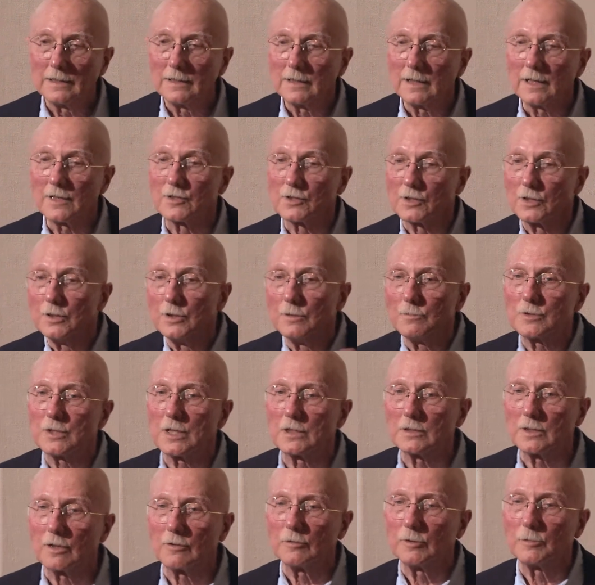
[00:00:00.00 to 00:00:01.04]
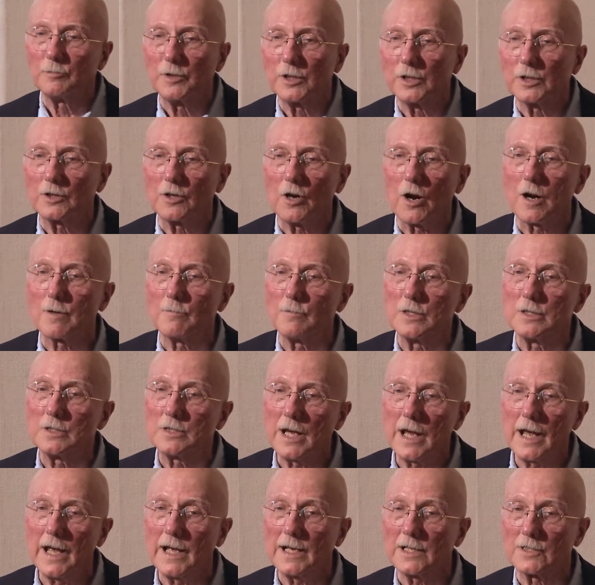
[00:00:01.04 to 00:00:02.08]
assumes that there will be a carbon
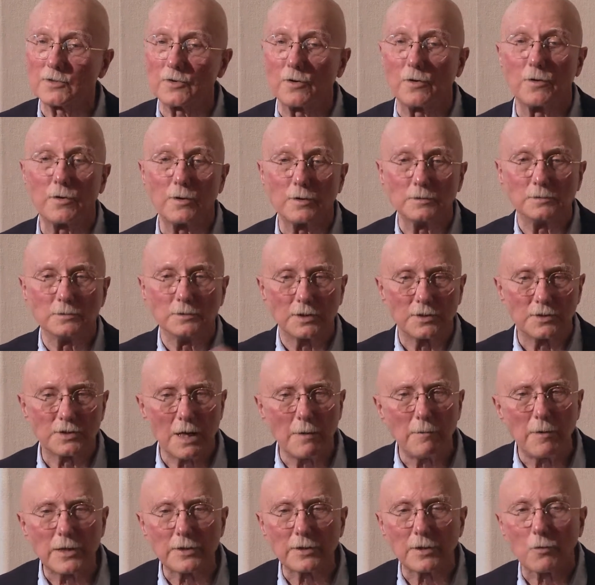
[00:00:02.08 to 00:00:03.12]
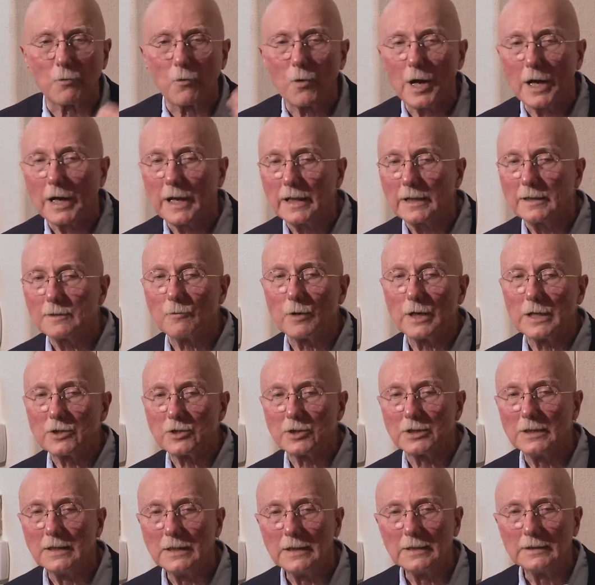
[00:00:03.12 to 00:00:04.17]
tax or some other way in
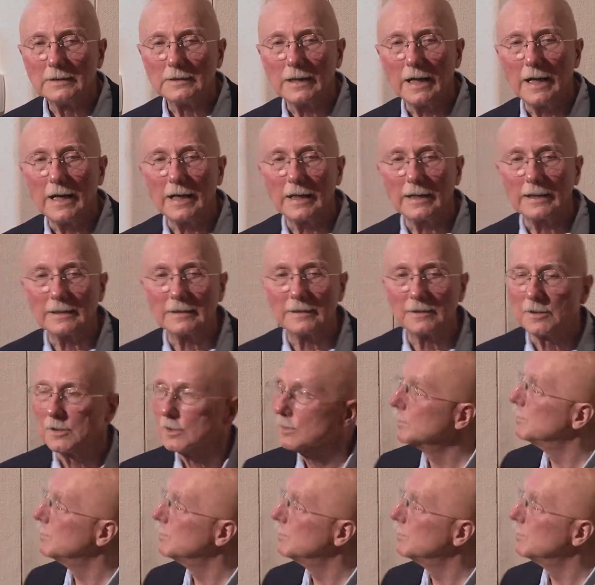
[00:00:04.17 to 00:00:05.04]
which uh, you